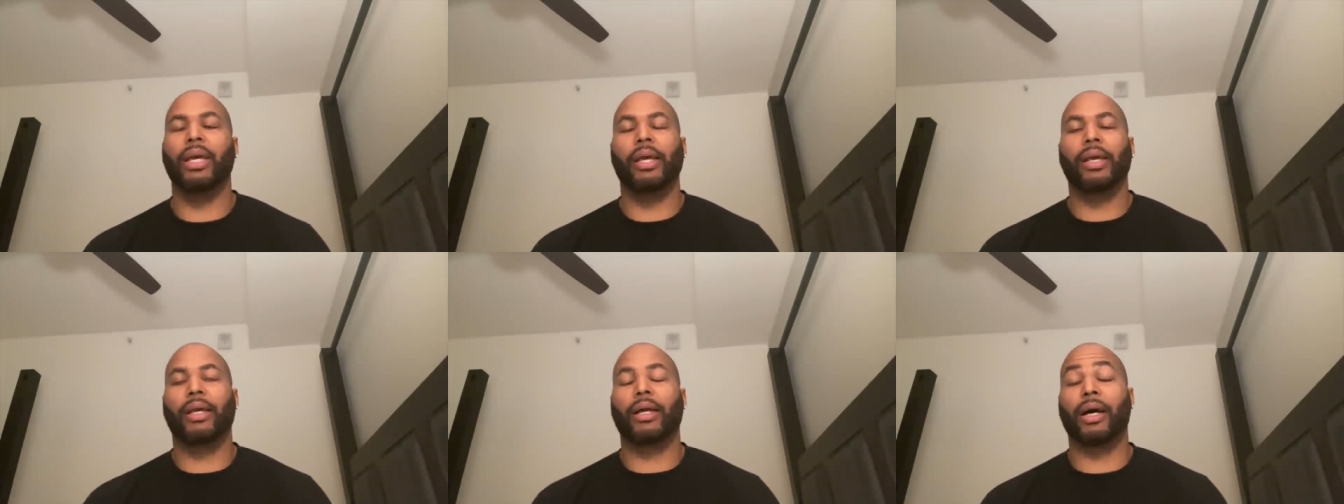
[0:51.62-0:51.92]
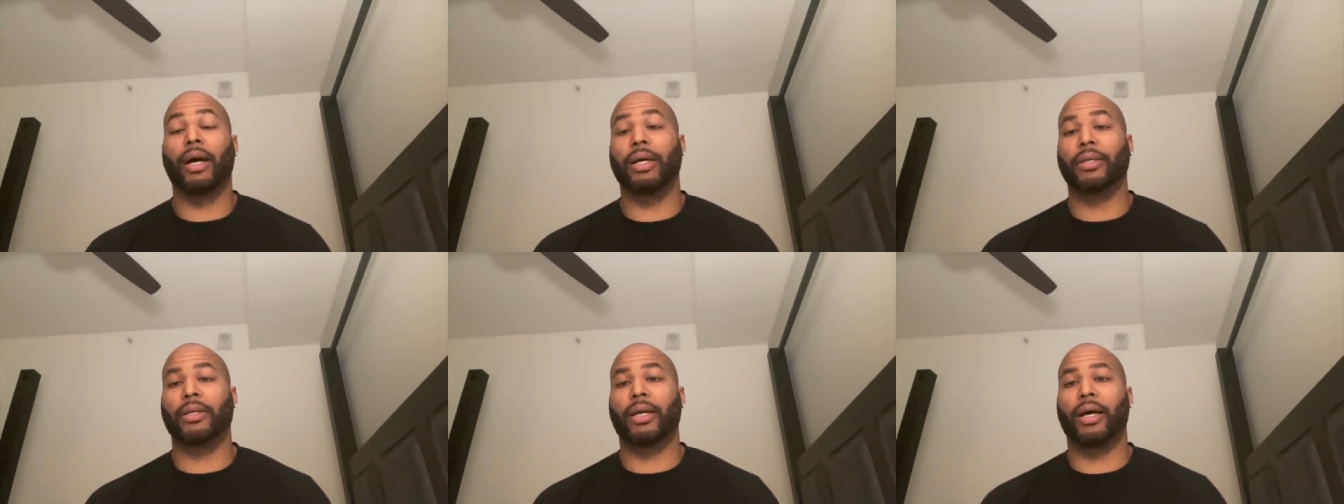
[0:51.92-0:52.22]

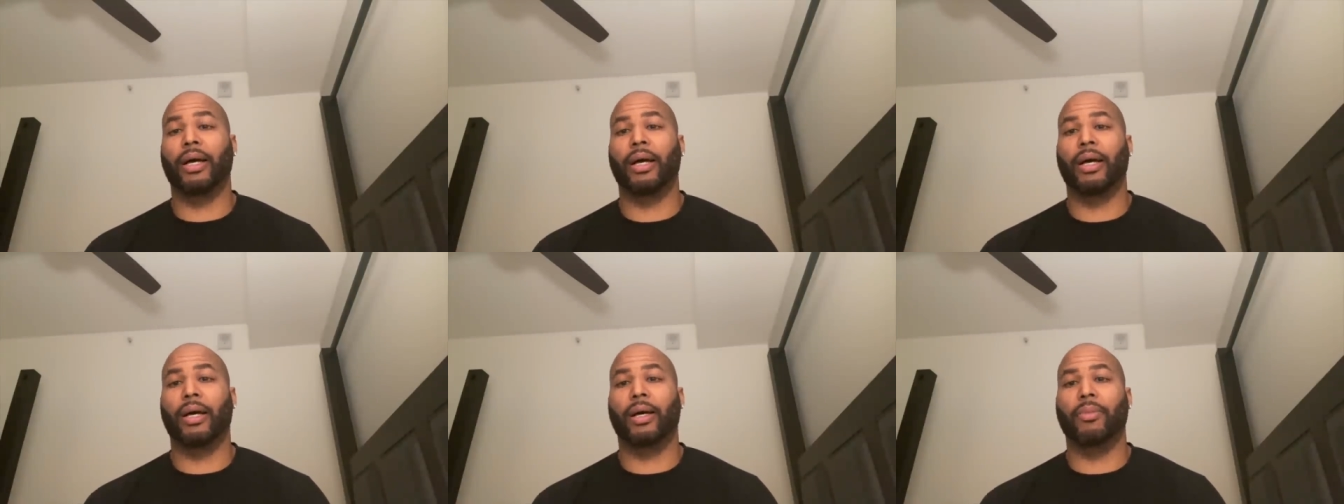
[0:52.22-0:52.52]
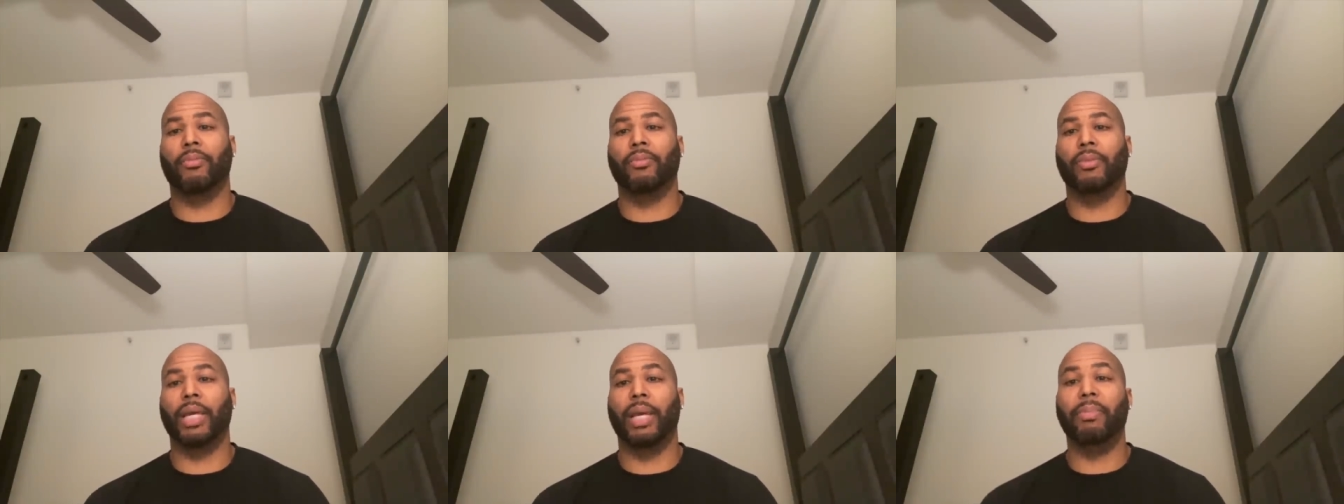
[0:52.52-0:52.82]
Cause
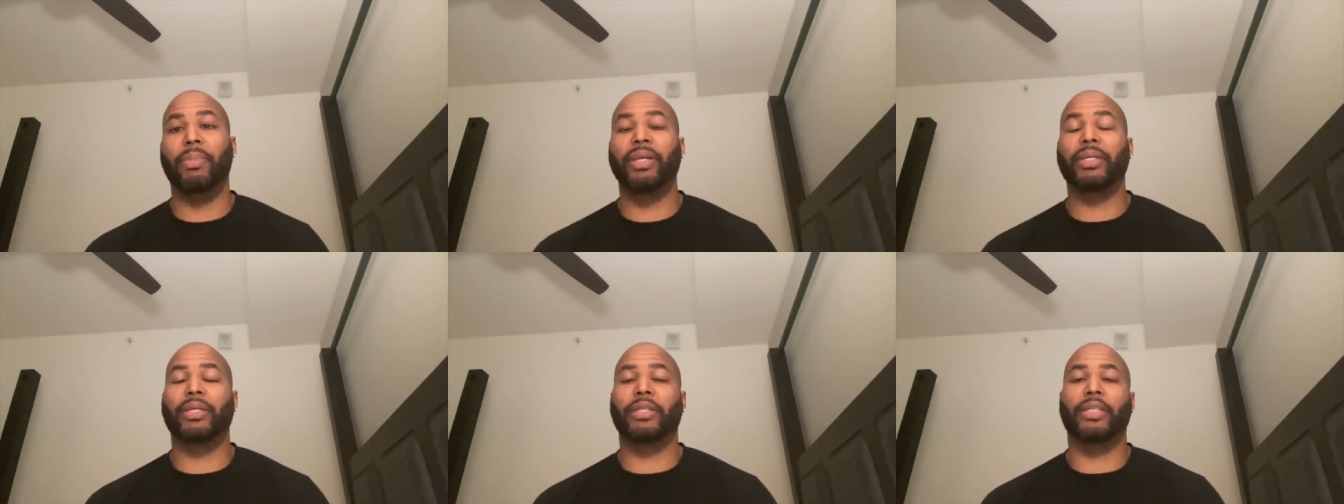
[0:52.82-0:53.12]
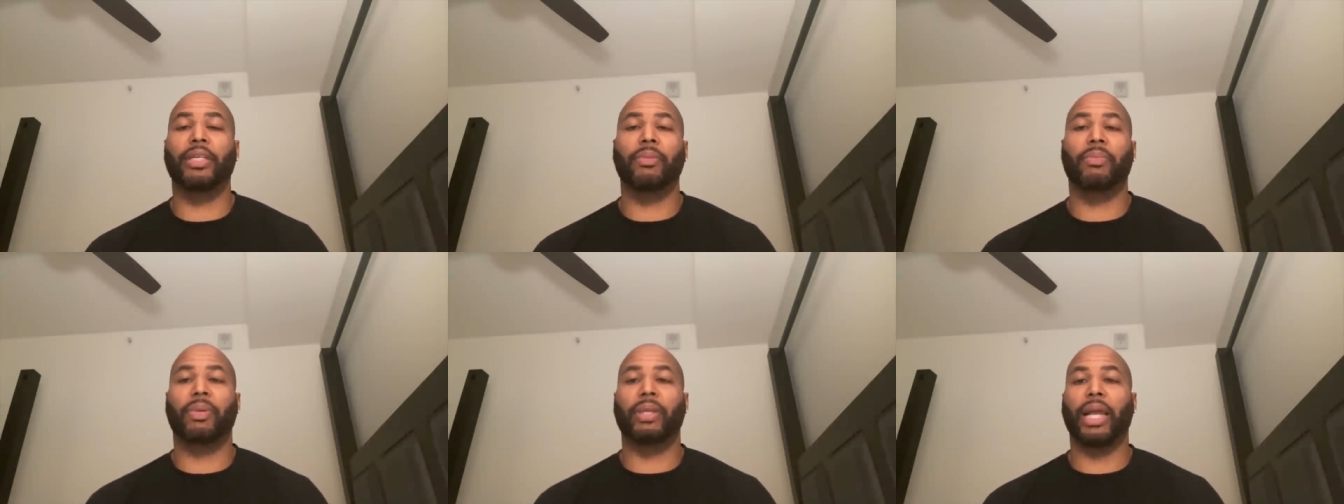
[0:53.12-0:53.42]
um, in
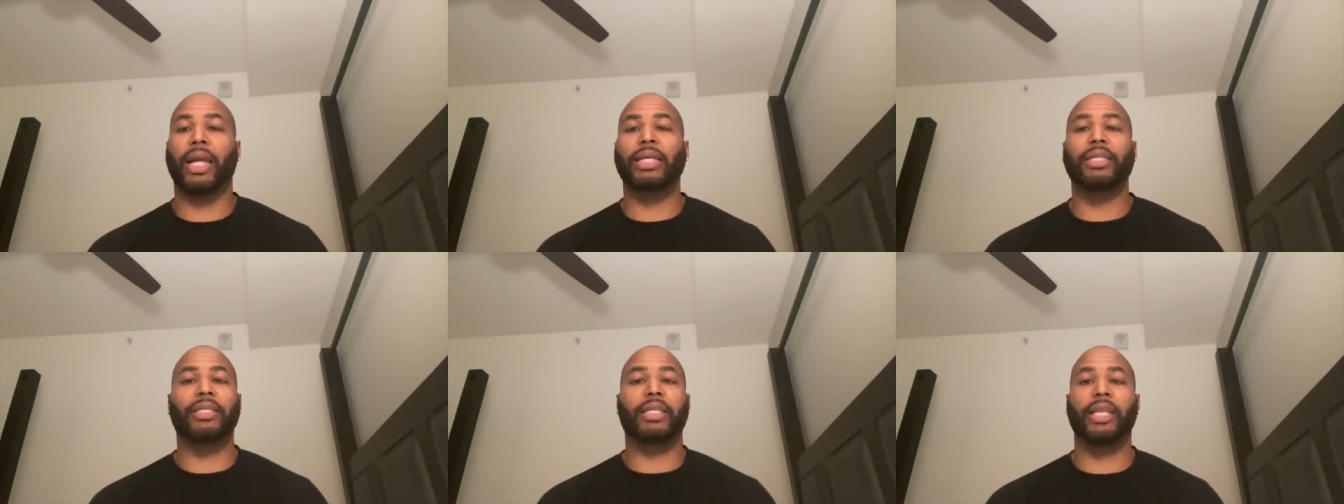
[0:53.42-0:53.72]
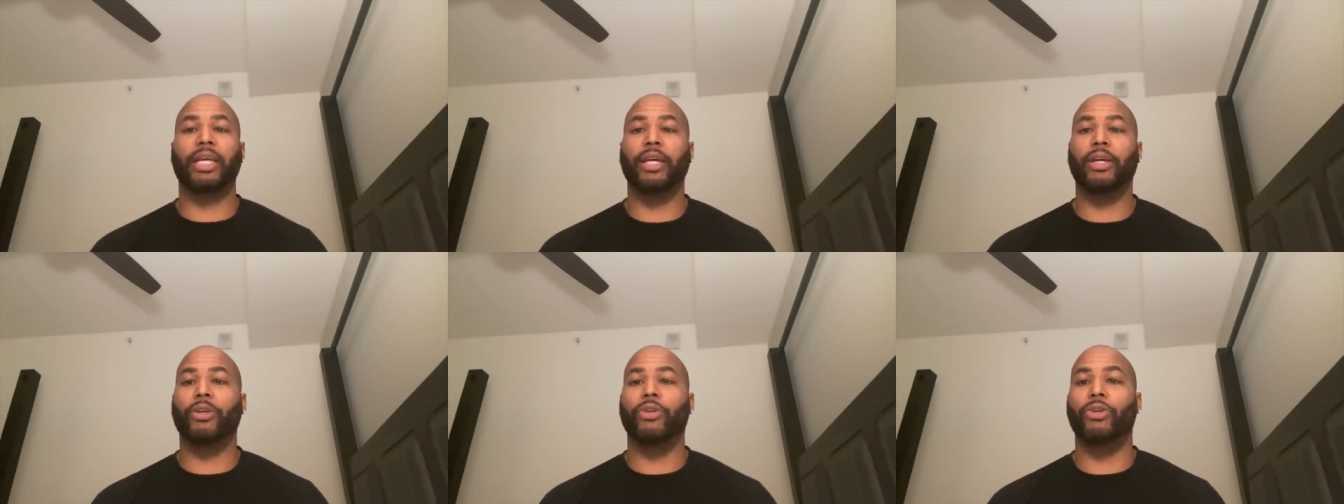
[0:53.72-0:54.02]
Mississippi they
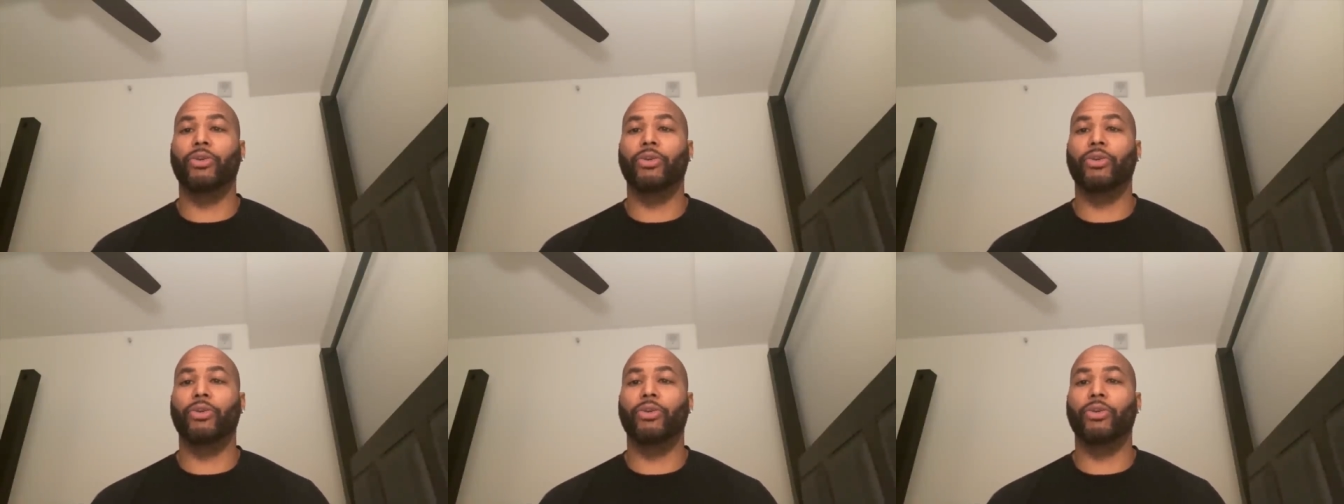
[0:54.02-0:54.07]
still